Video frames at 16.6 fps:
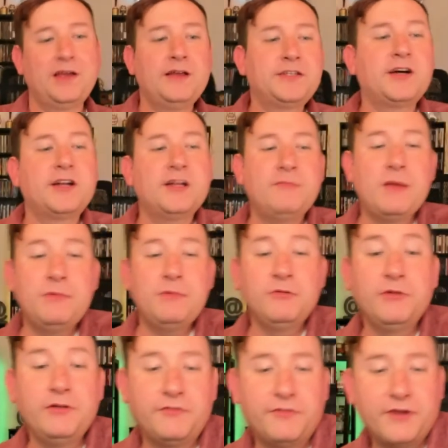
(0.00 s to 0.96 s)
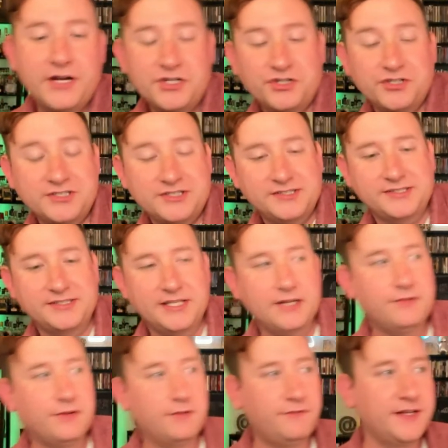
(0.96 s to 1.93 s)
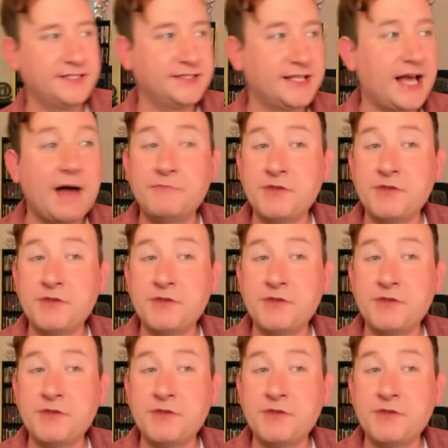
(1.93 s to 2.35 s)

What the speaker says: Donnie, maybe refresh just to see if it fixes.